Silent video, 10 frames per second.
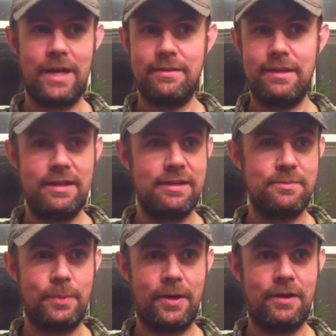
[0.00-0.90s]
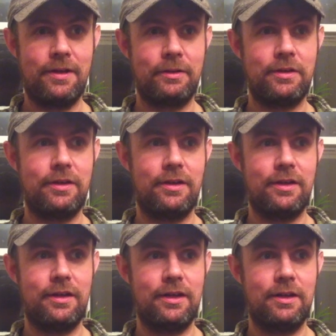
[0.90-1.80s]
Pat the NES Punk,
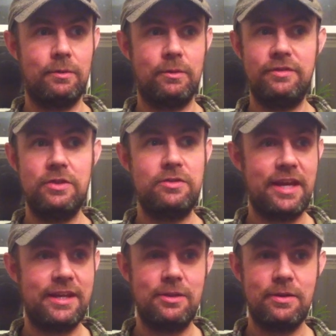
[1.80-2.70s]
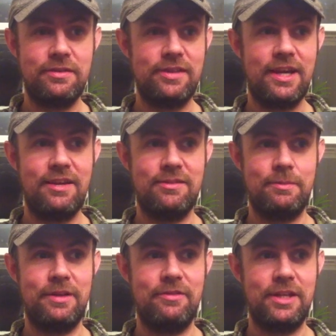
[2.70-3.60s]
Review Tech USA
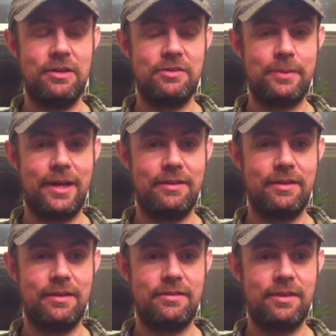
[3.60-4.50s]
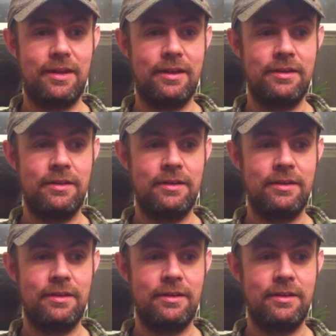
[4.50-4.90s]
has made videos about this.